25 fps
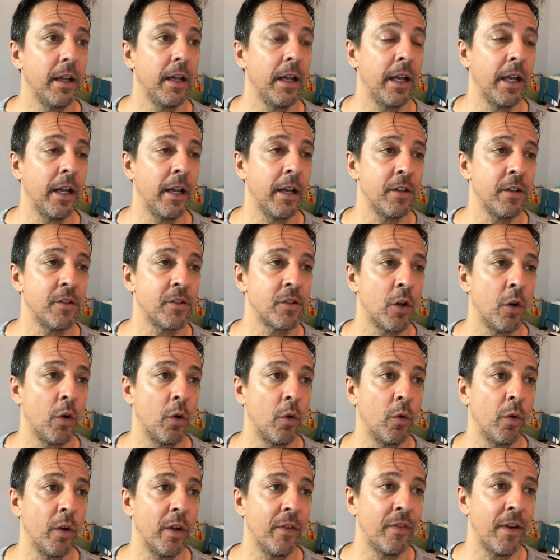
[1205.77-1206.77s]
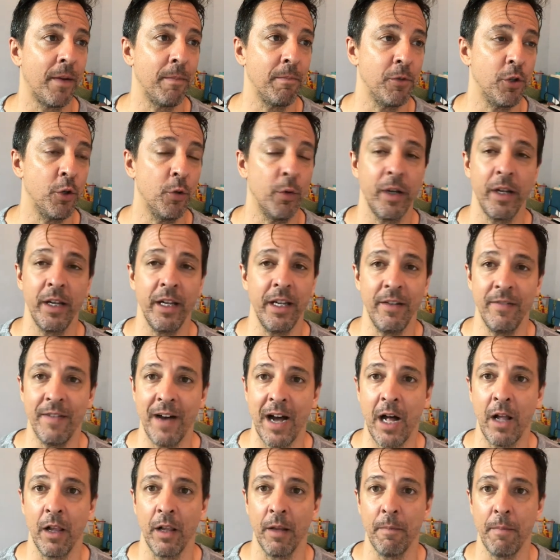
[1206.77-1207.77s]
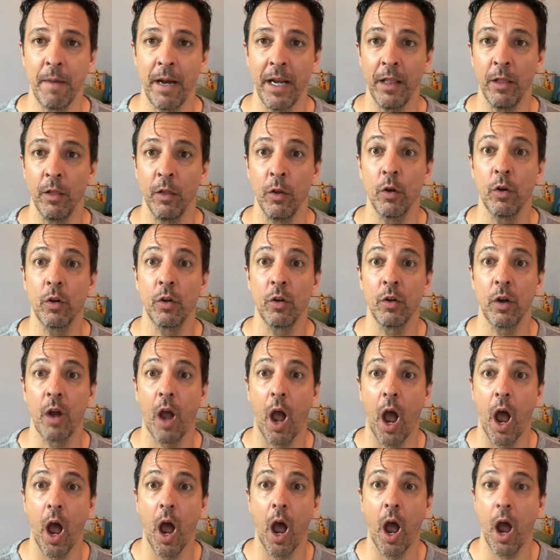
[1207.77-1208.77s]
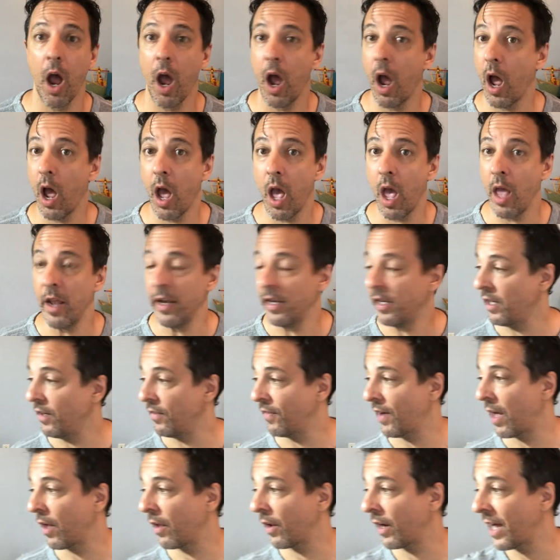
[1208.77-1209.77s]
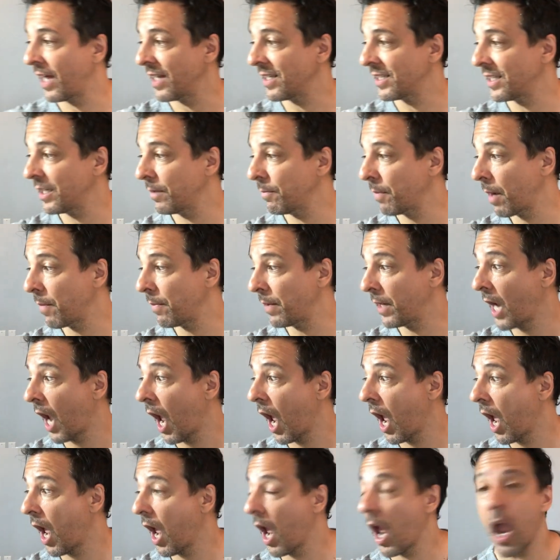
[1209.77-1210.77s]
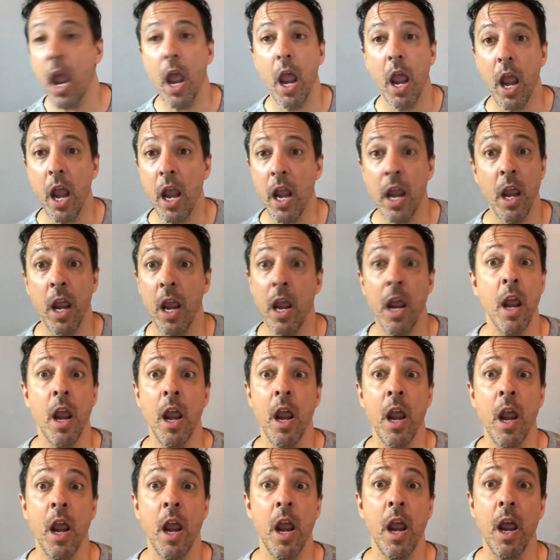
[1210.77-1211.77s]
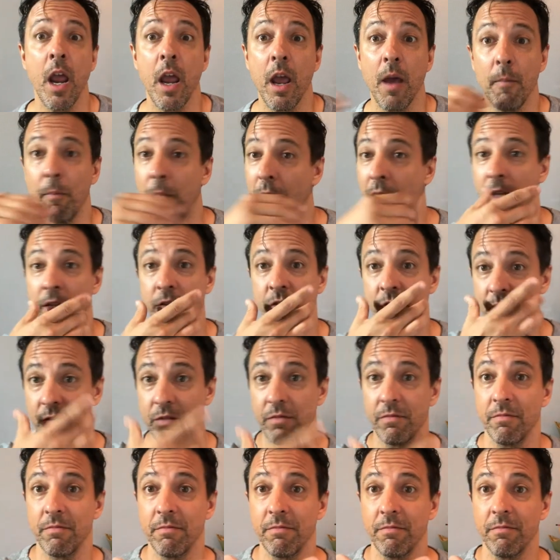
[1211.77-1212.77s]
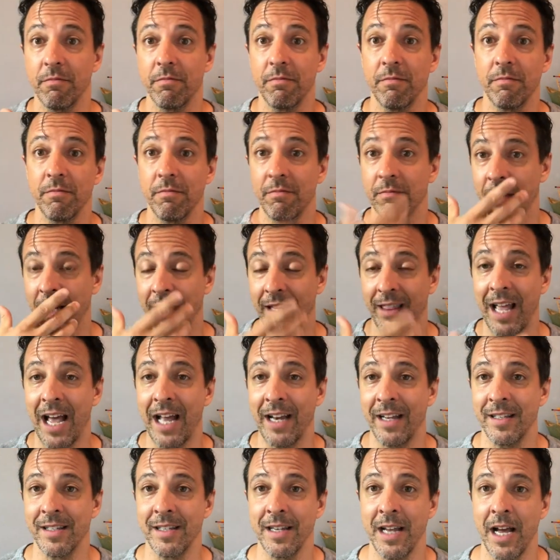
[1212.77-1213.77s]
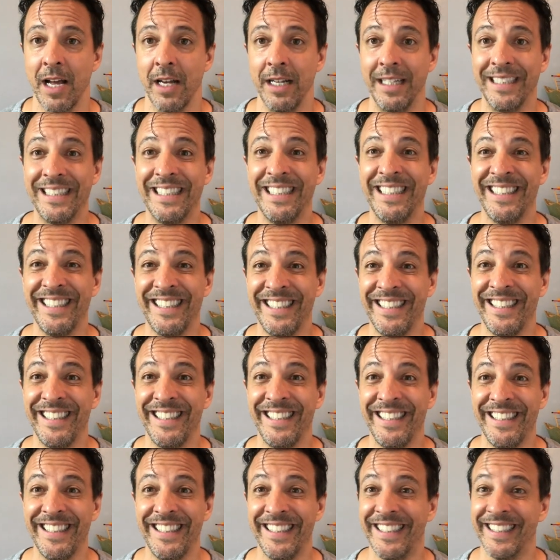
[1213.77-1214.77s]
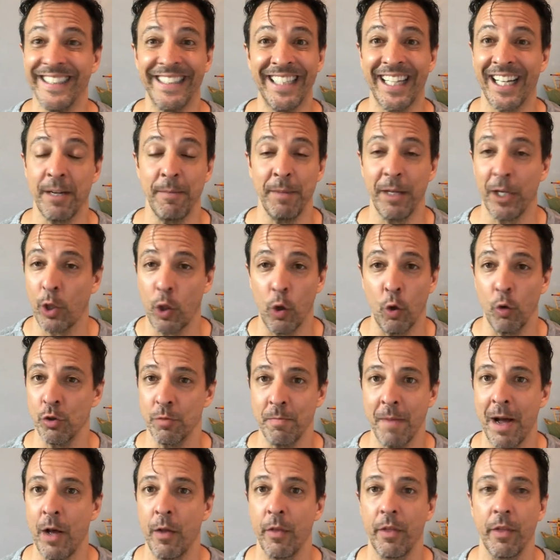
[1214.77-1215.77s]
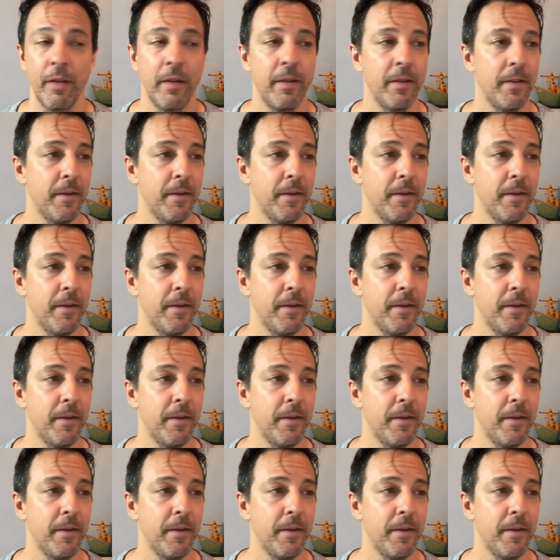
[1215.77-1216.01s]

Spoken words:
And so if I'm doing an E vowel, it might look, an E vowel in high C might be E, but it's like that. It's not E, it's not gonna be closed mouth.